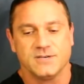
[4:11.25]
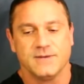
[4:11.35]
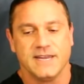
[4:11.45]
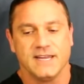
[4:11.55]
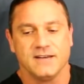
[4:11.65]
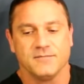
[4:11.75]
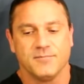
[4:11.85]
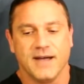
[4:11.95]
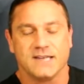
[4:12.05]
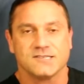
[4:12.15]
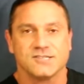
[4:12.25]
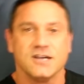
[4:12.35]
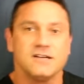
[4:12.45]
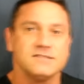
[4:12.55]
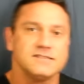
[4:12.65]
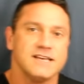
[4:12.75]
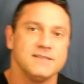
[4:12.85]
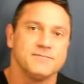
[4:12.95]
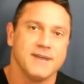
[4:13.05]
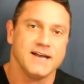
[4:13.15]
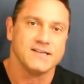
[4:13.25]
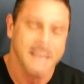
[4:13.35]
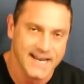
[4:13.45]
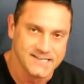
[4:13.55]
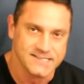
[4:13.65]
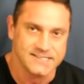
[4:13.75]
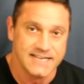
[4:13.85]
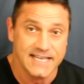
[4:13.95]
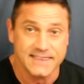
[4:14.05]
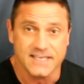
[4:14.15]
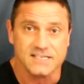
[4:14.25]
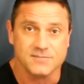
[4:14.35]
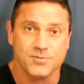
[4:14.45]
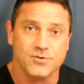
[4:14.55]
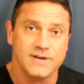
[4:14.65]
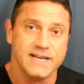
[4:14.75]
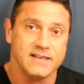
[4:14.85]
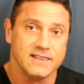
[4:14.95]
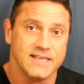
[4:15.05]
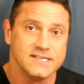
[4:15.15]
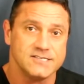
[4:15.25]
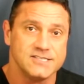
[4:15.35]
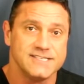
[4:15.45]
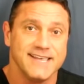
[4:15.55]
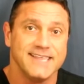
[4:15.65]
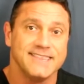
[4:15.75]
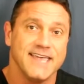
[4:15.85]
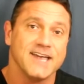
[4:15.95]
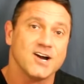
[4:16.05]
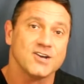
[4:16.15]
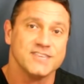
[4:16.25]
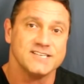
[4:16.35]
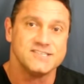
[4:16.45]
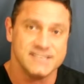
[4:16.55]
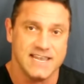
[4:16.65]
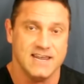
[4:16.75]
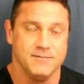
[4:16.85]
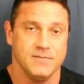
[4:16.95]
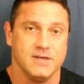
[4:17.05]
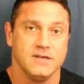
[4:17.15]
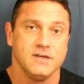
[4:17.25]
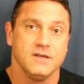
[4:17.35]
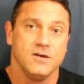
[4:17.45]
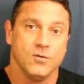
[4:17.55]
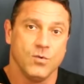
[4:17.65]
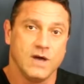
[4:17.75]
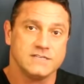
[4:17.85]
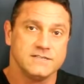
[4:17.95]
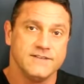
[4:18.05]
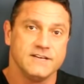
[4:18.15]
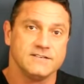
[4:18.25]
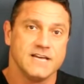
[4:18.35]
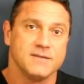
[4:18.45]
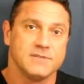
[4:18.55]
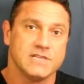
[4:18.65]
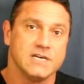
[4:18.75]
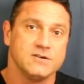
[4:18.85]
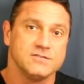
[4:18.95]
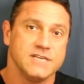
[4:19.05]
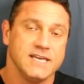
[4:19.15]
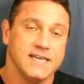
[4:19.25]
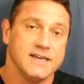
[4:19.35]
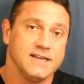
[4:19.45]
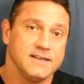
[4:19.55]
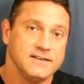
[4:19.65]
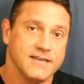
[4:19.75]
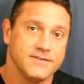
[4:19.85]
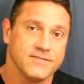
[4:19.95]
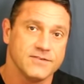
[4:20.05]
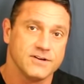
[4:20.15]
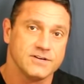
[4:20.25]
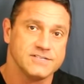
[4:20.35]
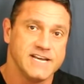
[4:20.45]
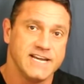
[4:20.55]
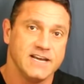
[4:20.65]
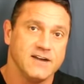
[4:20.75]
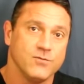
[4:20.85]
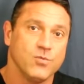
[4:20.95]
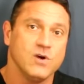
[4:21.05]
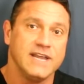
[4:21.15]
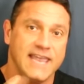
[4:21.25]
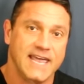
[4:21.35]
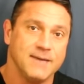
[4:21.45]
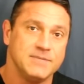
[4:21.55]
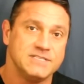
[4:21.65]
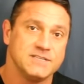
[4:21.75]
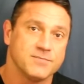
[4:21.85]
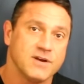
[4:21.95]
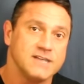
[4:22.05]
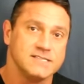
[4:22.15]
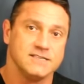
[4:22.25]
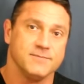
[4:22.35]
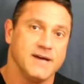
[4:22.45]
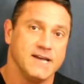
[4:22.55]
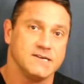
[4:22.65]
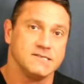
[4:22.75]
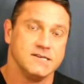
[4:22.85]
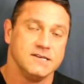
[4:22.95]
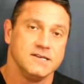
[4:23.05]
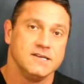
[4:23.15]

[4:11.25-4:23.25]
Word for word: between bile salts and bile acids? At this point, let's just say they are the same. Watch the video down below to, to have a further understanding of what happens in the process of bile,